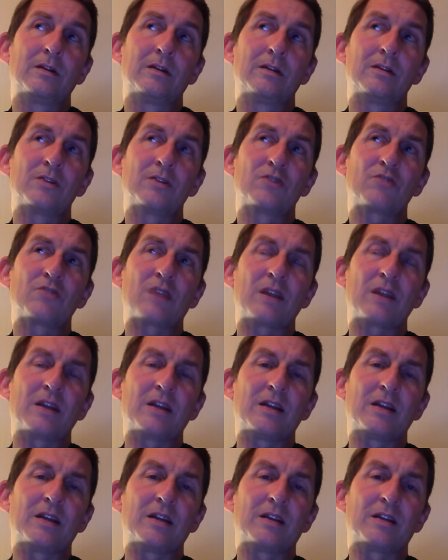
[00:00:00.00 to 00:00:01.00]

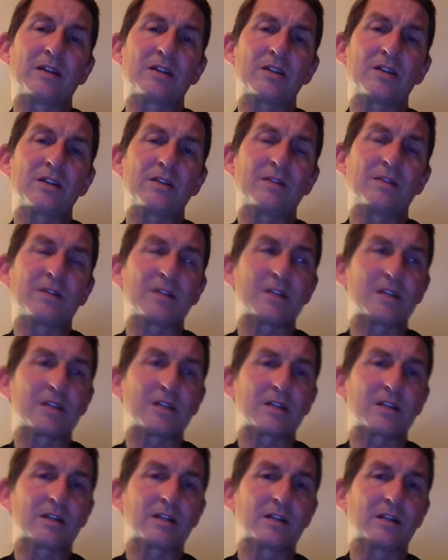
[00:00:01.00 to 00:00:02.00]
stranded at the
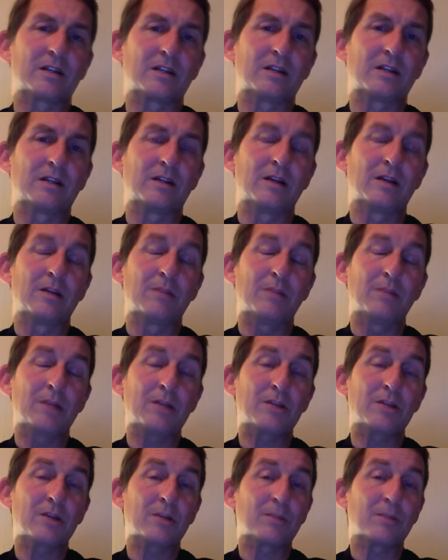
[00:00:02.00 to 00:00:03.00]
services.
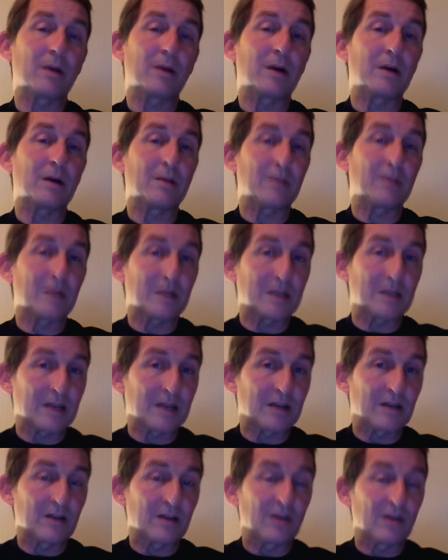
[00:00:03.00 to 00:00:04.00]
Picked up, I might
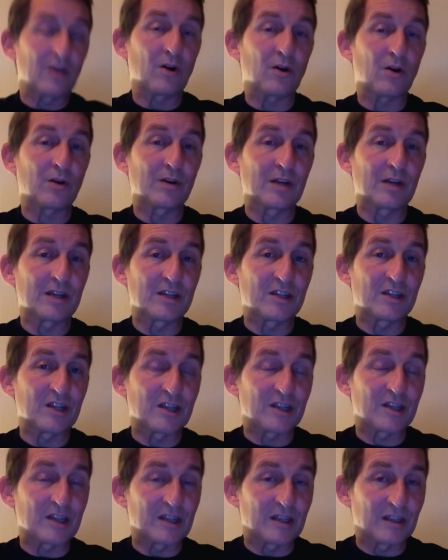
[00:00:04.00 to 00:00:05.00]
add, on
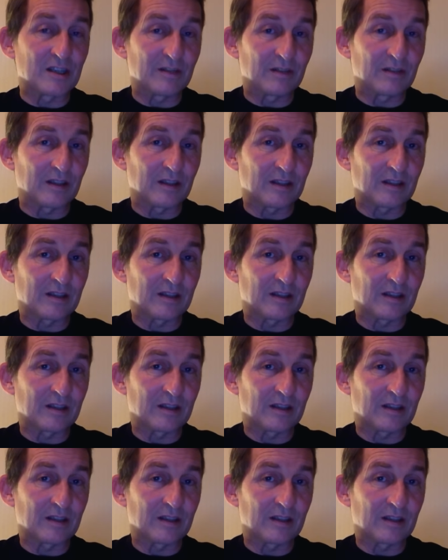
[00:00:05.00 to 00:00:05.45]
CCTV.